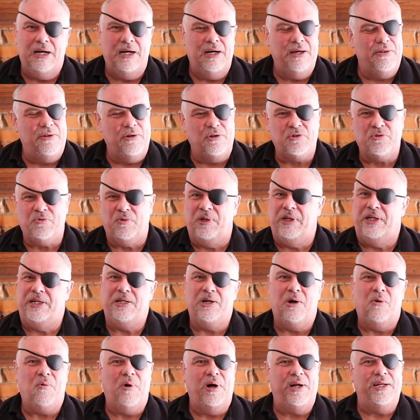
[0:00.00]
There's really
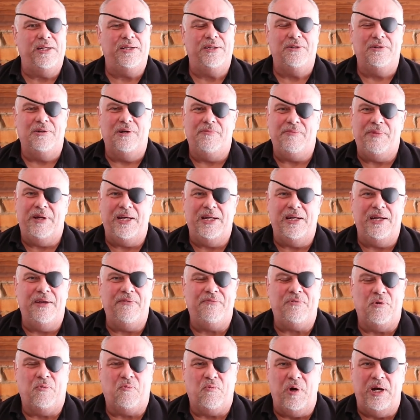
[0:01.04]
no way to do it, man.
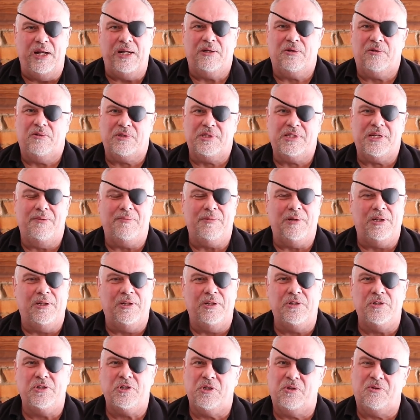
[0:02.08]
If your reticle's coming
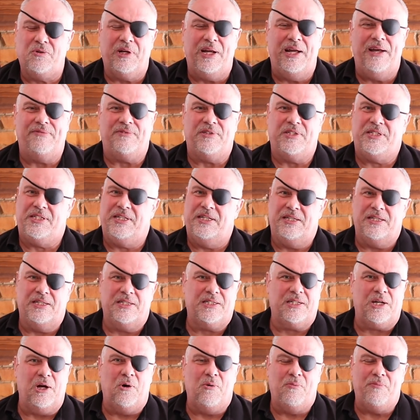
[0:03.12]
loose, you're going to have to send the
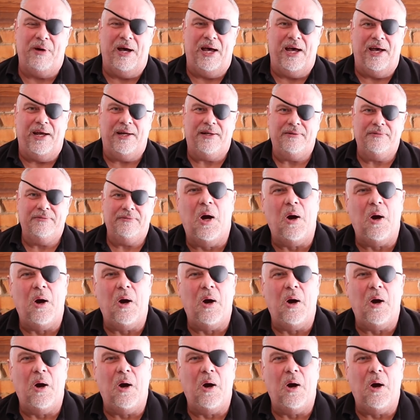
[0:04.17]
scope back.